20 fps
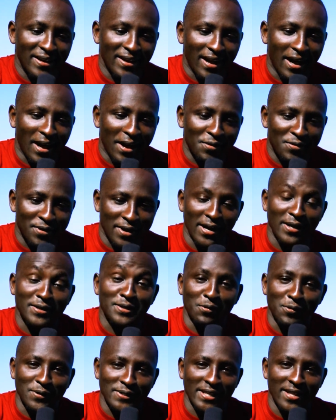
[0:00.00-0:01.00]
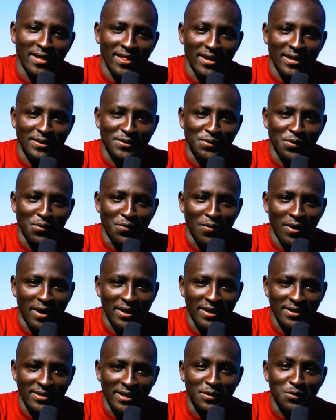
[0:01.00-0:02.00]
agriculture wasn't there, so I
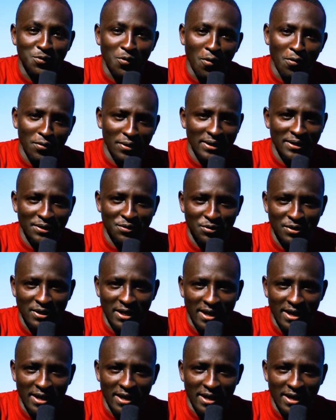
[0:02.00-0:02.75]
just had to go with literature,